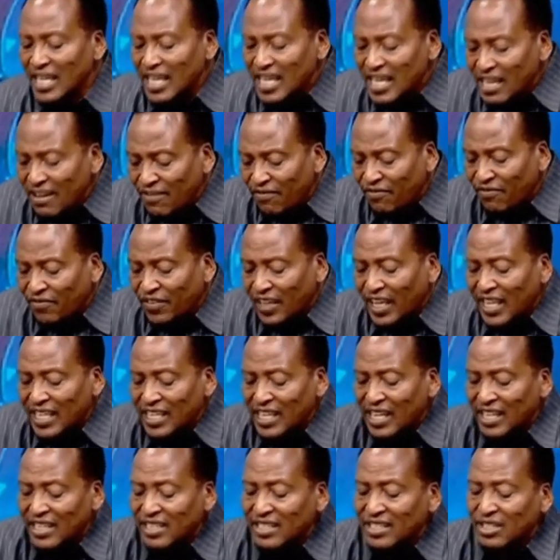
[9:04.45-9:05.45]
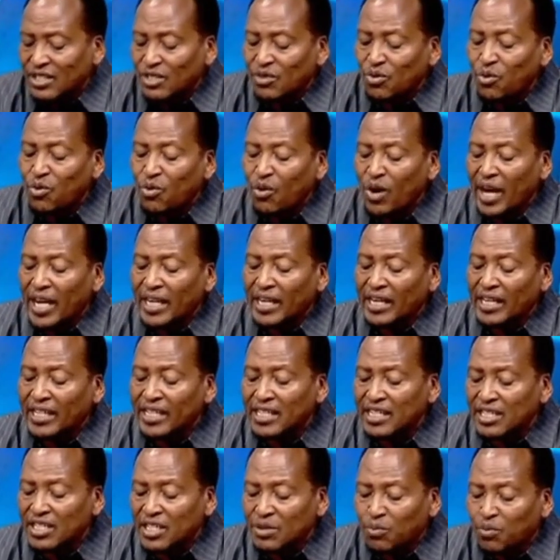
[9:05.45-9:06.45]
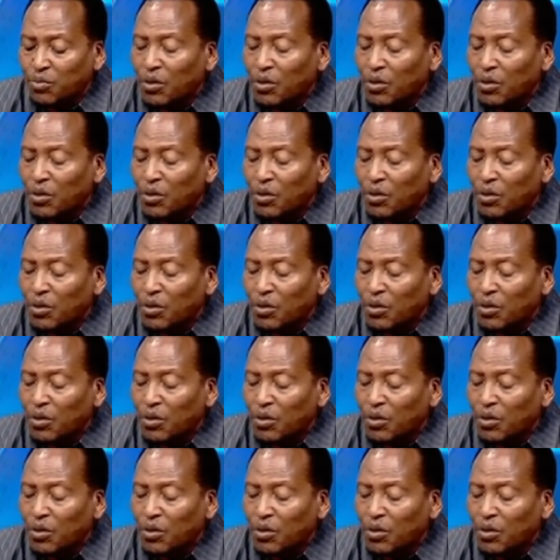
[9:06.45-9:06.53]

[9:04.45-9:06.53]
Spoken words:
if Kenyans who are in leadership